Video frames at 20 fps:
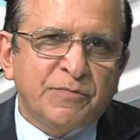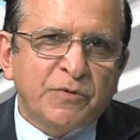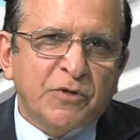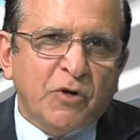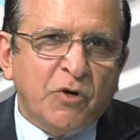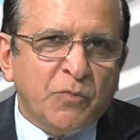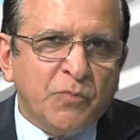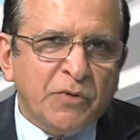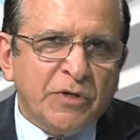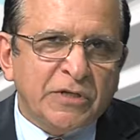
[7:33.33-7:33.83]

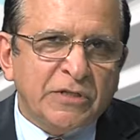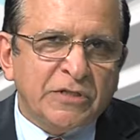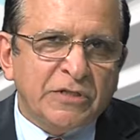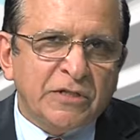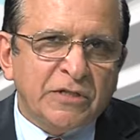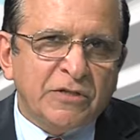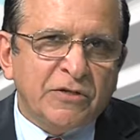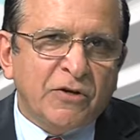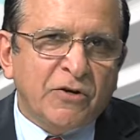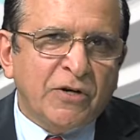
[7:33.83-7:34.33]

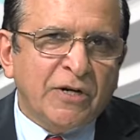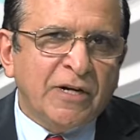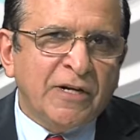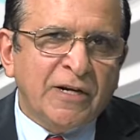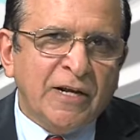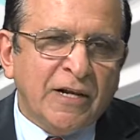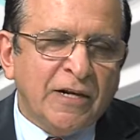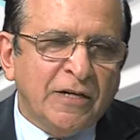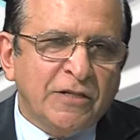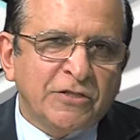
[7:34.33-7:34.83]
corporation or an
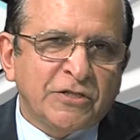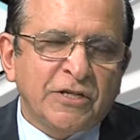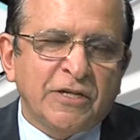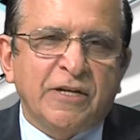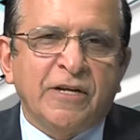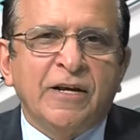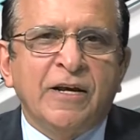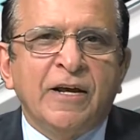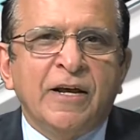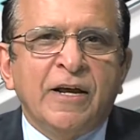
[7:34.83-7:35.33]

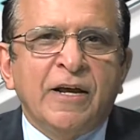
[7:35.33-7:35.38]
LLC.